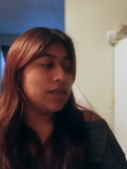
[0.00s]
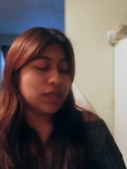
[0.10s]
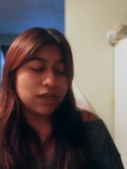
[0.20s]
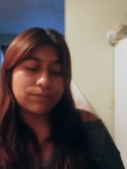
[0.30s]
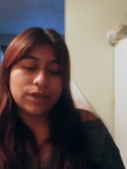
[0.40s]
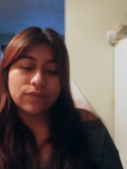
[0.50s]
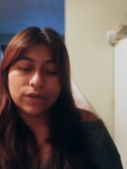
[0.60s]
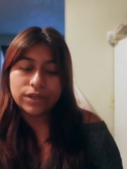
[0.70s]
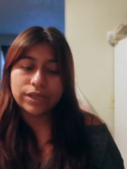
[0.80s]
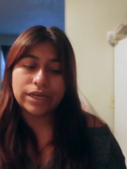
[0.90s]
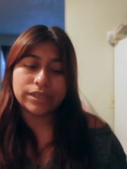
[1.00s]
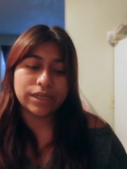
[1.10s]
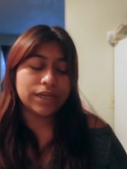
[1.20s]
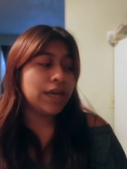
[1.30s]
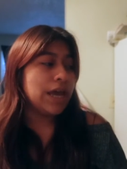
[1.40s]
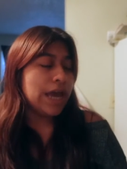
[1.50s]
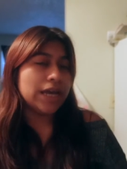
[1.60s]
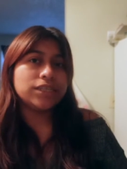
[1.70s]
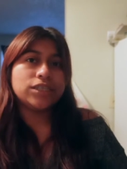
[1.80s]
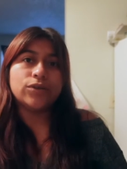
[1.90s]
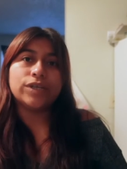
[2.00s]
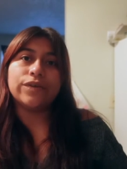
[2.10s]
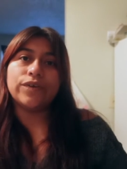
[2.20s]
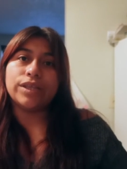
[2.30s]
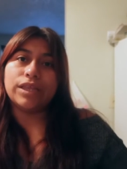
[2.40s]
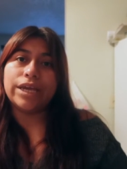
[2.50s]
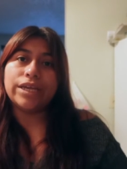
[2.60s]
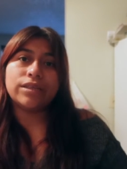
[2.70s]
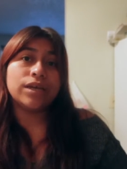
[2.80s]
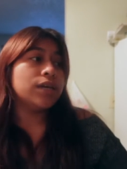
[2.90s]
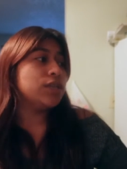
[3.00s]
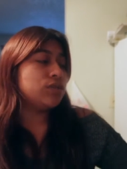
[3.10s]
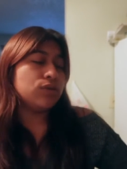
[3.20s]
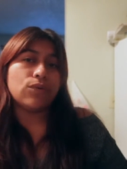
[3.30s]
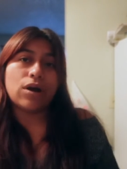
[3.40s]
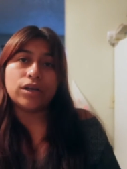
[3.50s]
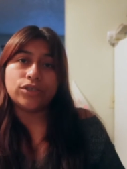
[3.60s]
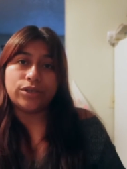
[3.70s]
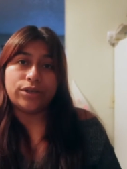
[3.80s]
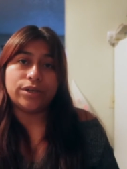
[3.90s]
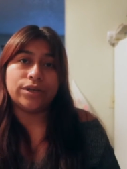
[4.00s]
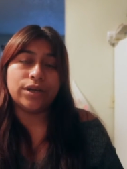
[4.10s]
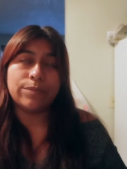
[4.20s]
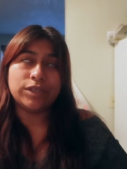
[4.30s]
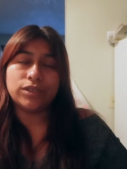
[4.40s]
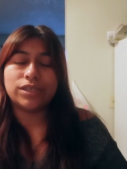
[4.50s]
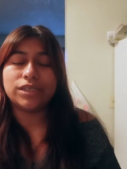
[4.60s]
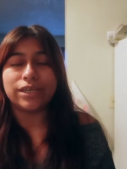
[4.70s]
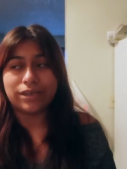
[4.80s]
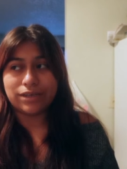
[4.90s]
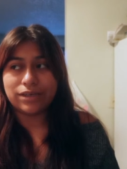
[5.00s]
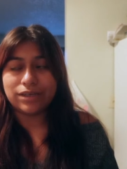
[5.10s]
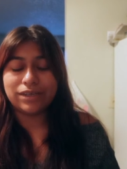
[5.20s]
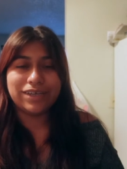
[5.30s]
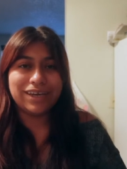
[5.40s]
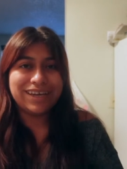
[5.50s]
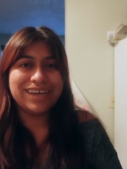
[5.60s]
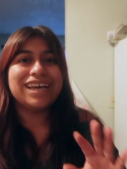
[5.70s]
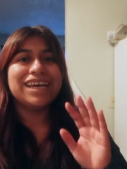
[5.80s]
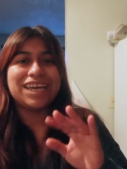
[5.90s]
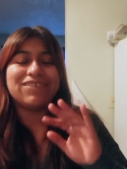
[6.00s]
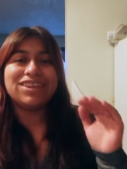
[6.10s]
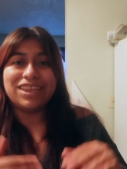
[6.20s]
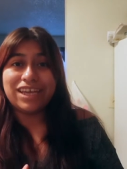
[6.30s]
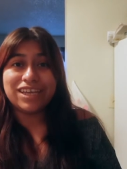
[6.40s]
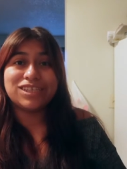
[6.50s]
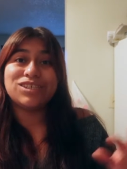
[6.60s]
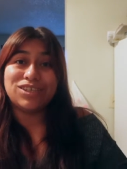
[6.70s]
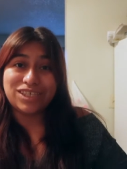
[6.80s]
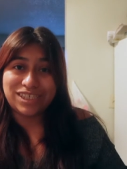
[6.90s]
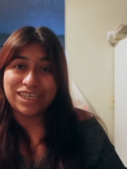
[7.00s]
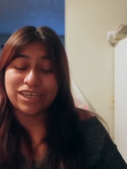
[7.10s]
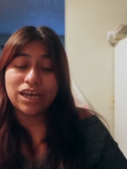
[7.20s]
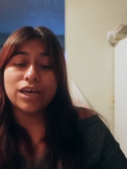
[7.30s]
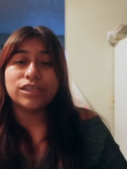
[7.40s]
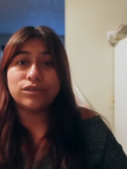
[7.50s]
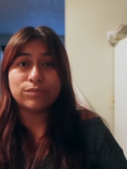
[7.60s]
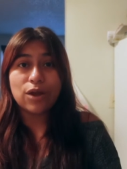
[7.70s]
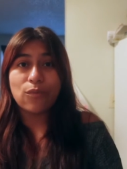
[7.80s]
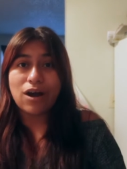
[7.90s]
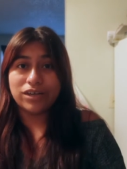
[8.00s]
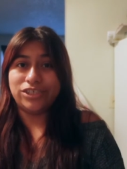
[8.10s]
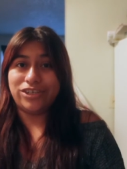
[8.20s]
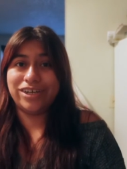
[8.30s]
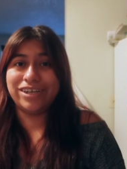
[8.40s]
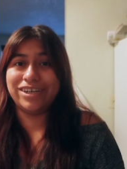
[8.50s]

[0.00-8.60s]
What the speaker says: so I could be able to connect it and still give it length to the washer, to the sink. Give it length to the sink, to my washer.